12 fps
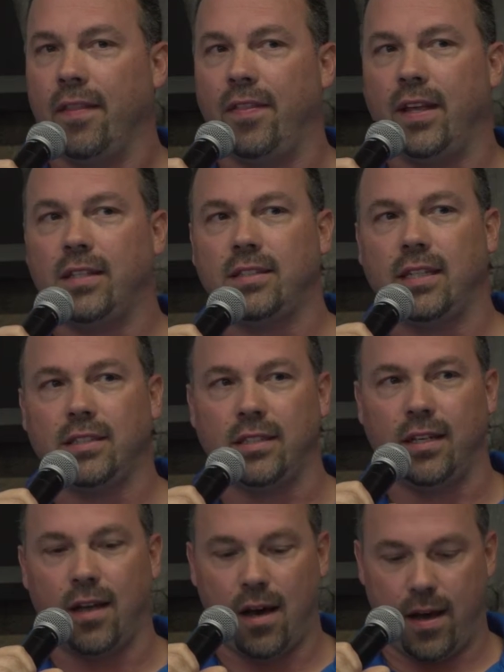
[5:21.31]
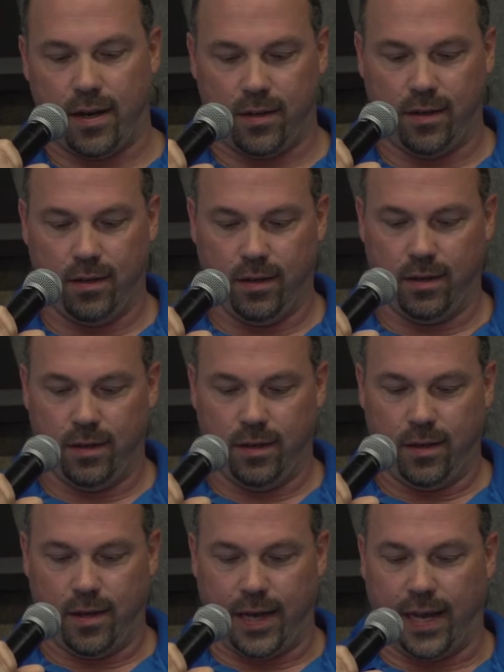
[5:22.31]
This is not
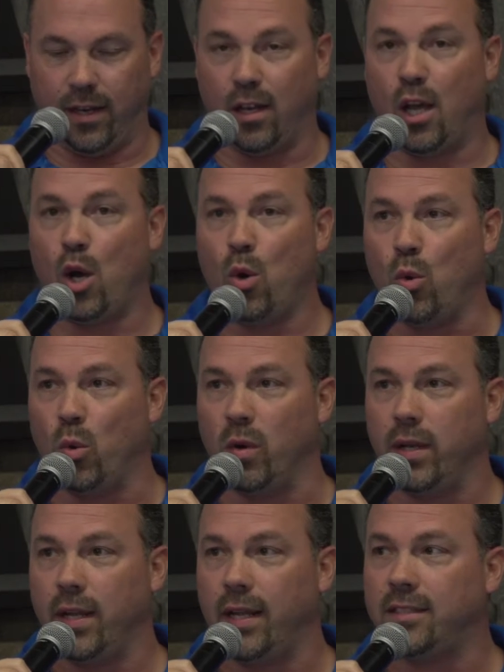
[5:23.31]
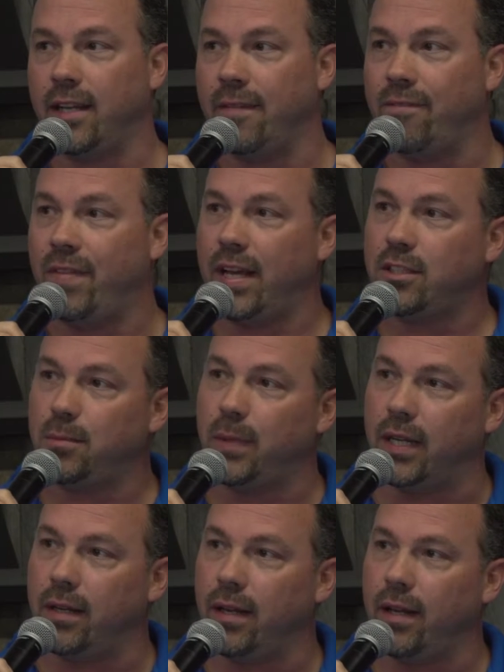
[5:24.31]
a loan. It's an
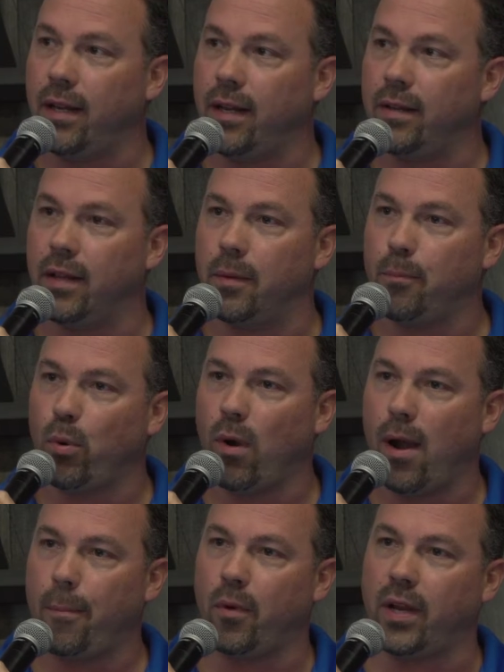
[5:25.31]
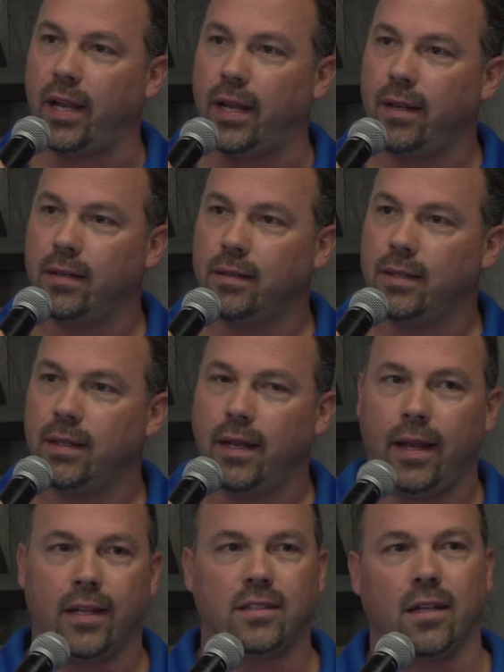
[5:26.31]
investment in the property.
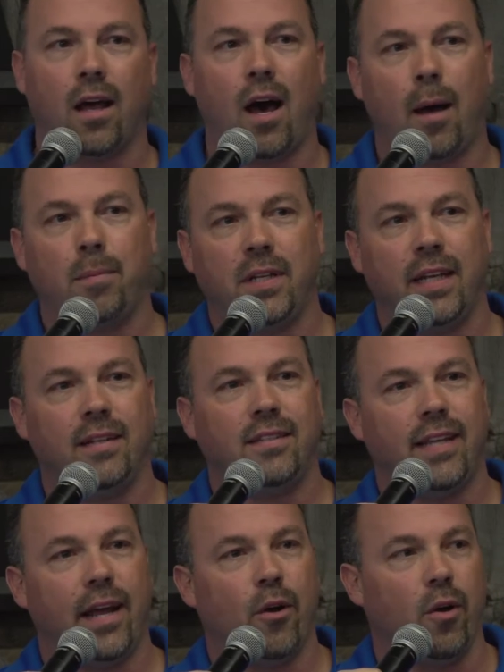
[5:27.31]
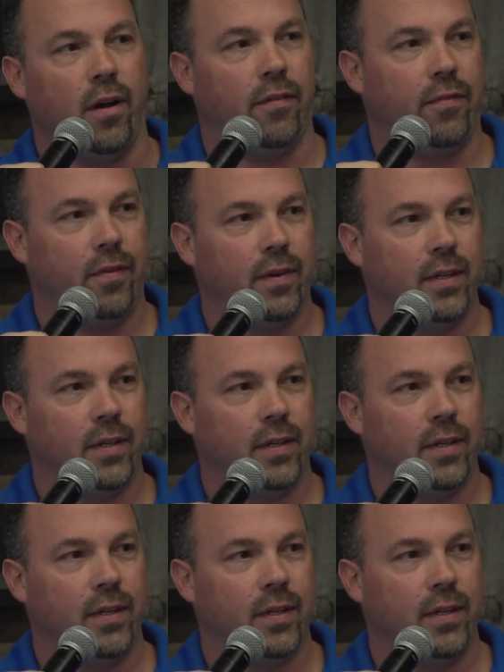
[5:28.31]
It's an opt-in tariff